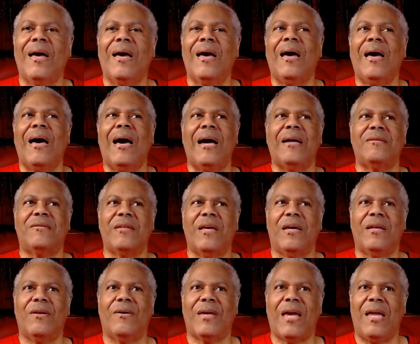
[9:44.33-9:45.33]
I said,
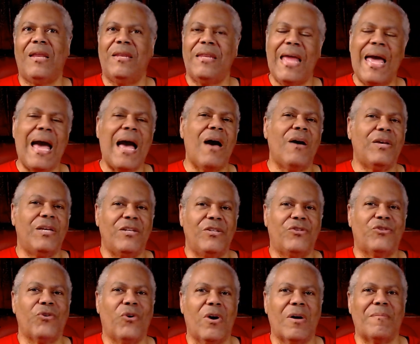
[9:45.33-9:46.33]
okay, now he's
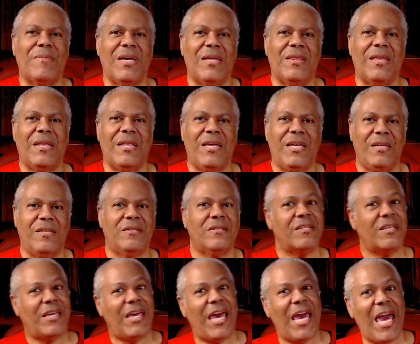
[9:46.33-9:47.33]
showing me that he's
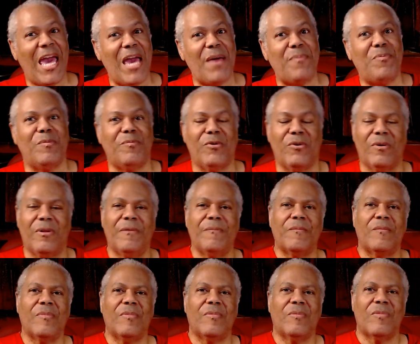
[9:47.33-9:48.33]
capable
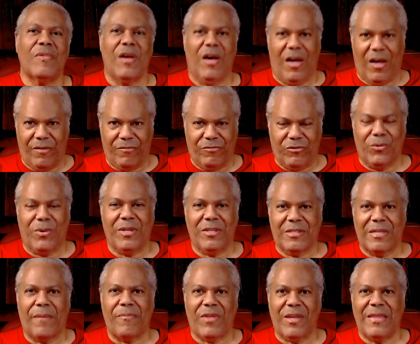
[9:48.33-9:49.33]
of doing
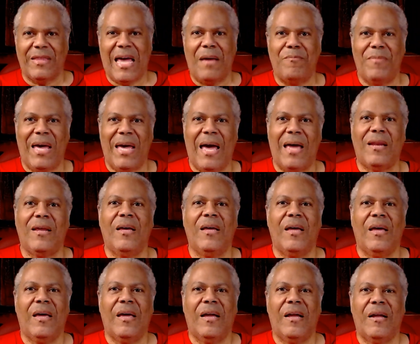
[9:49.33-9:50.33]
something that bad.
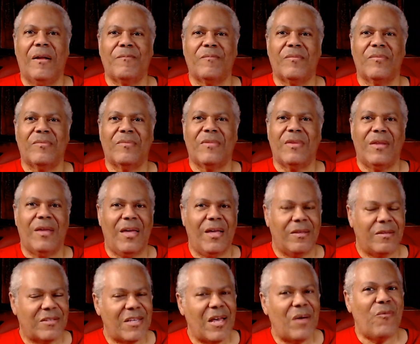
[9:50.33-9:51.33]
In
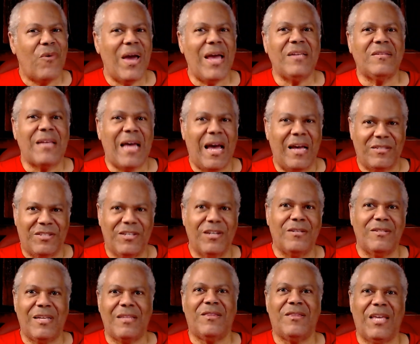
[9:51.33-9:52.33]
some ways, I still
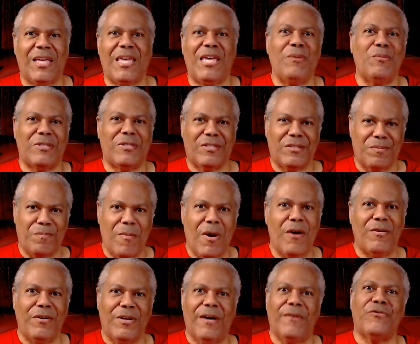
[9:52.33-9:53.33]
didn't think he was smart
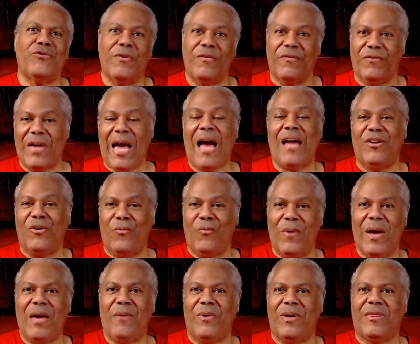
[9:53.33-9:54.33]
enough to have gotten
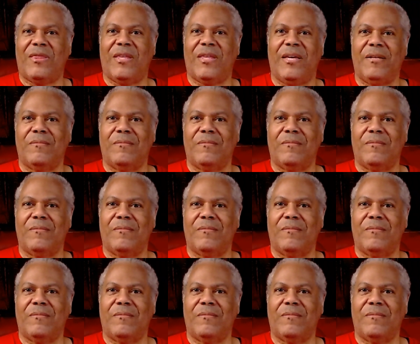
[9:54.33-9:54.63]
away with it